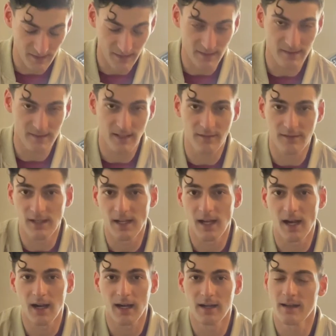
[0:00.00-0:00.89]
of
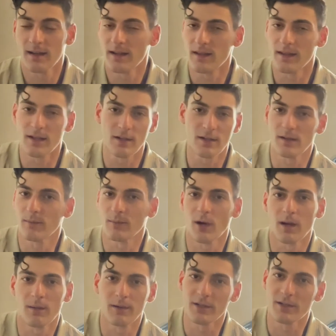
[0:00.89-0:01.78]
79. And then you could
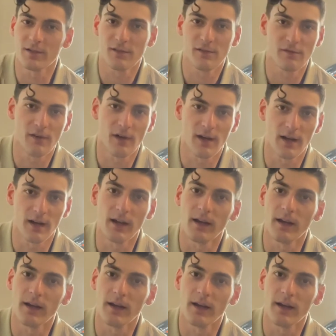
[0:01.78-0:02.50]
probably just find